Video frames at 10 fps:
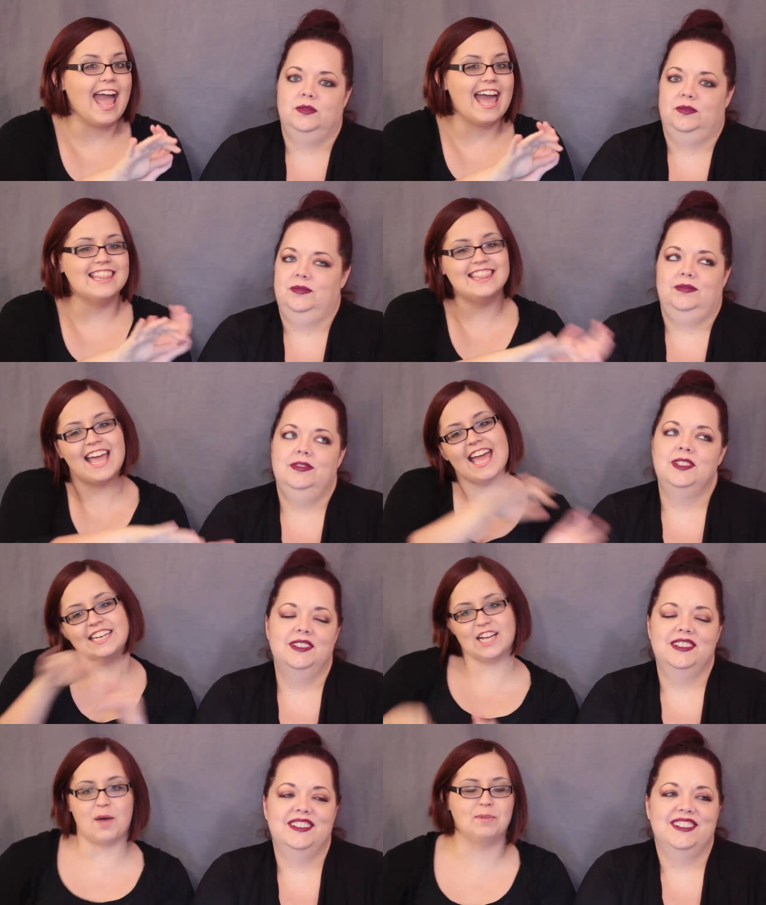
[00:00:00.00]
Speaker 1: And
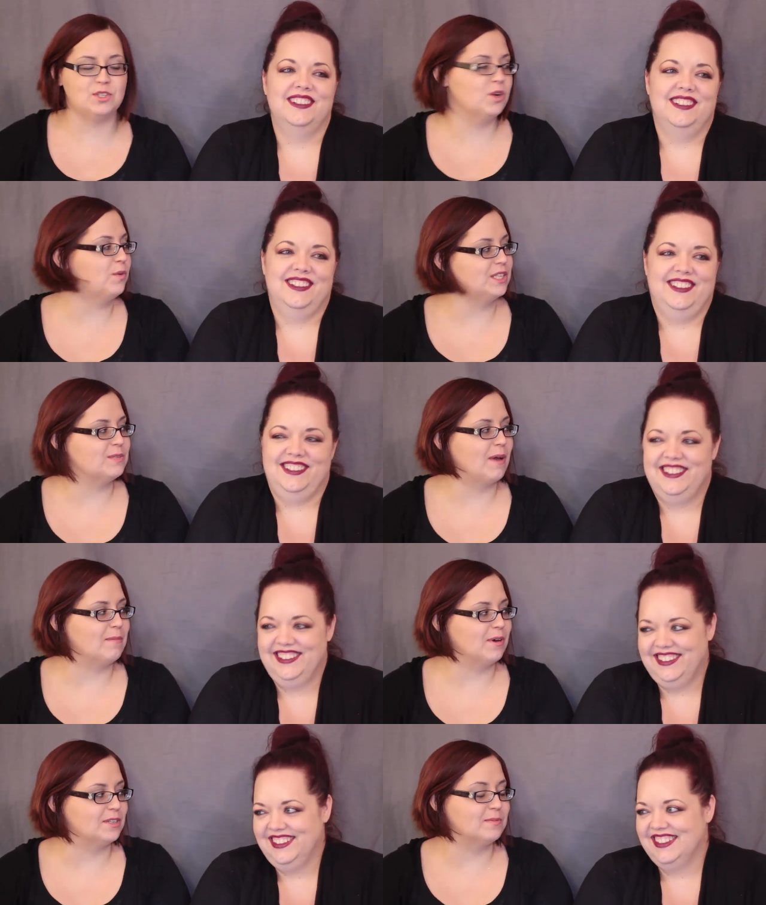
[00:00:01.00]
then come and do a what's in my
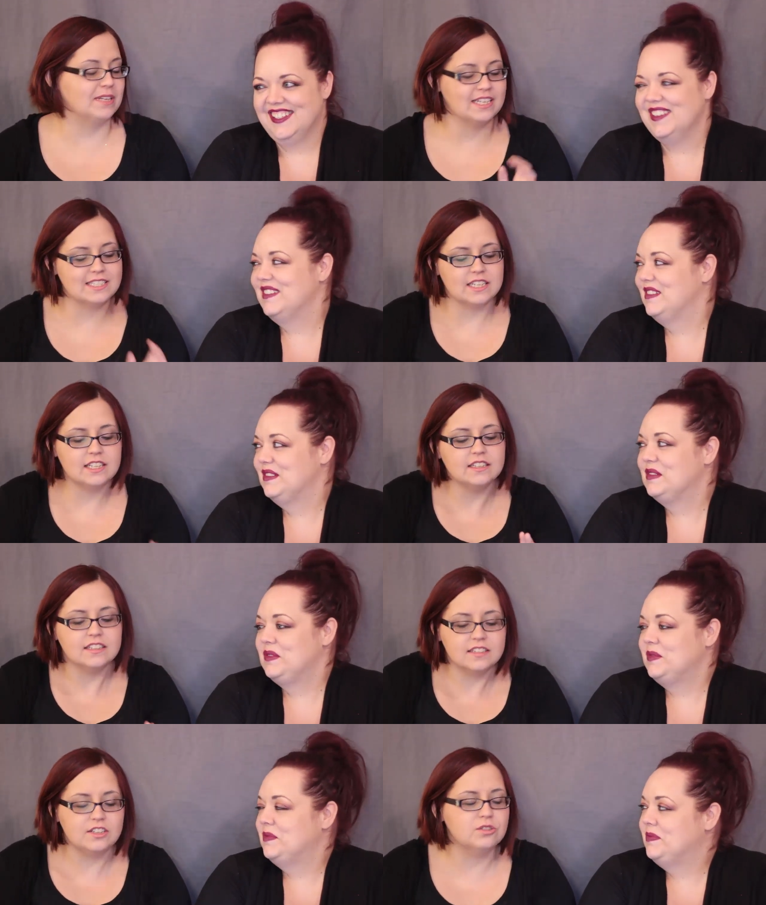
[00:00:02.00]
purse because
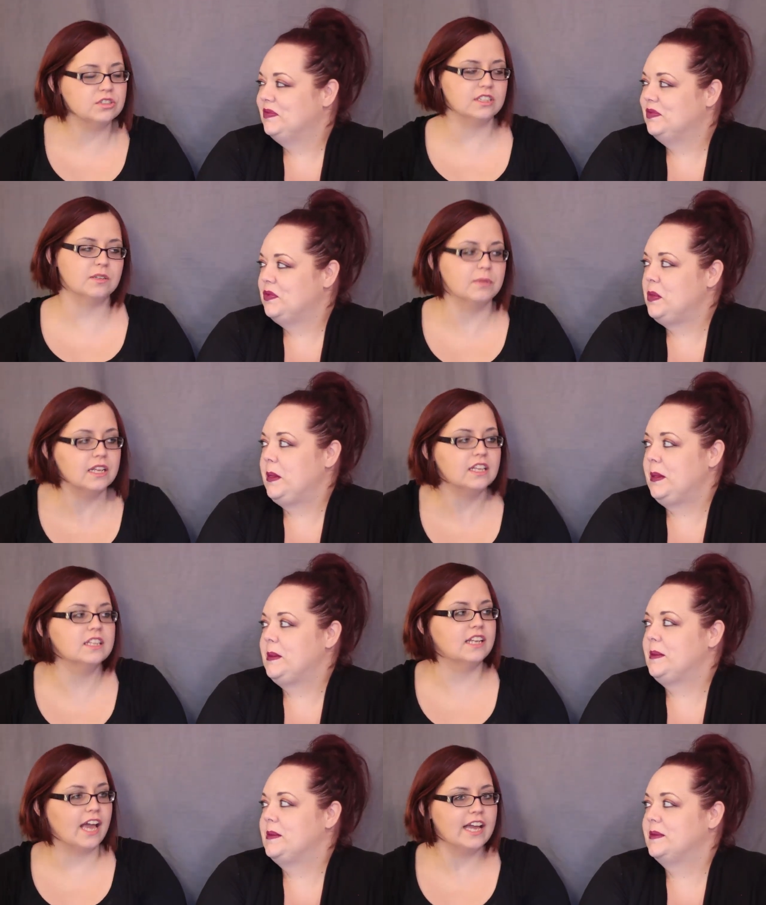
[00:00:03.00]
usually at the beginning of
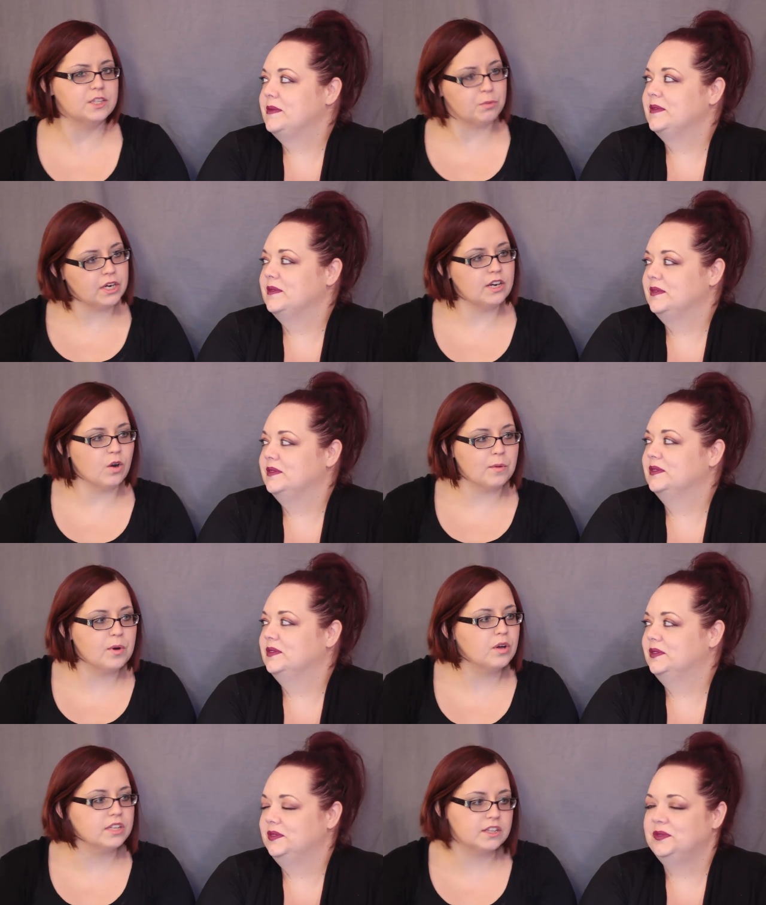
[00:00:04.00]
the day it's pretty
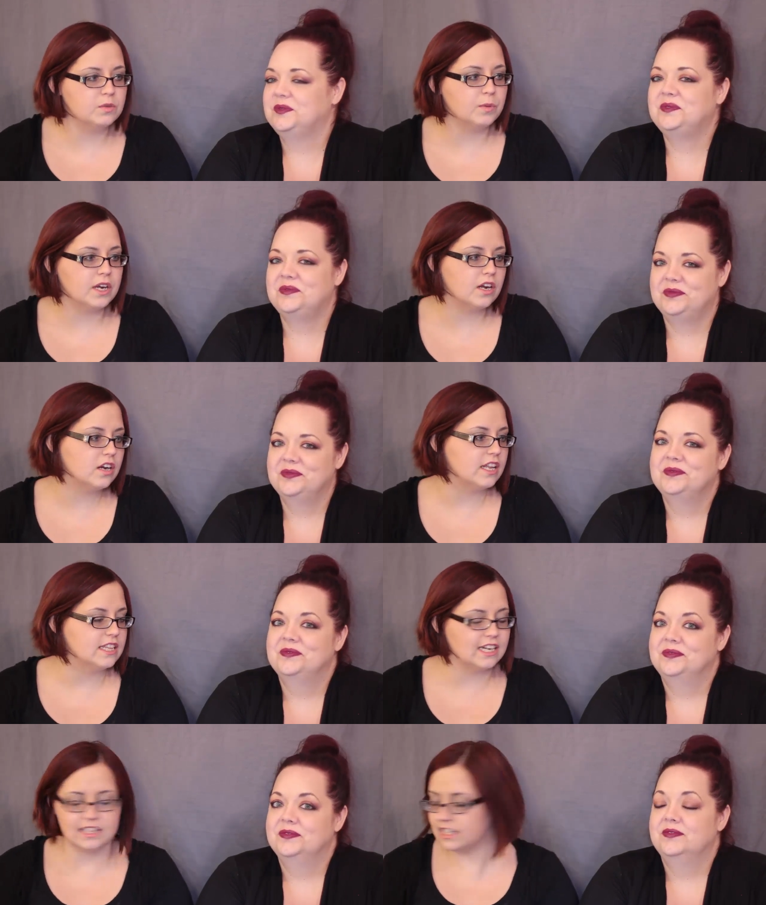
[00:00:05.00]
normal, nothing weird, and
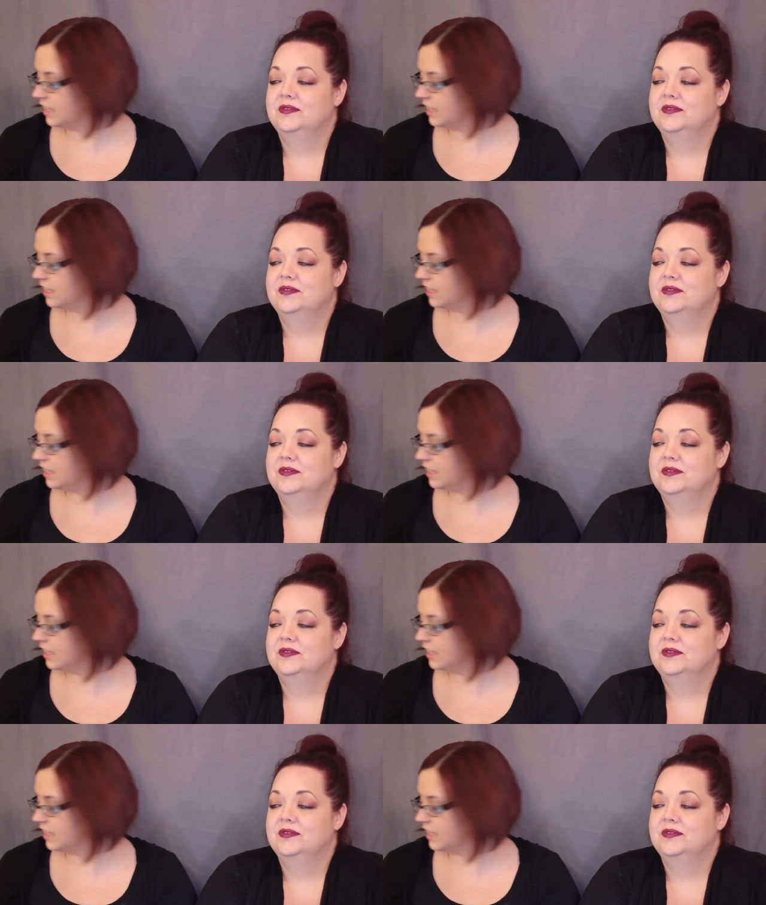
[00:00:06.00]
then at the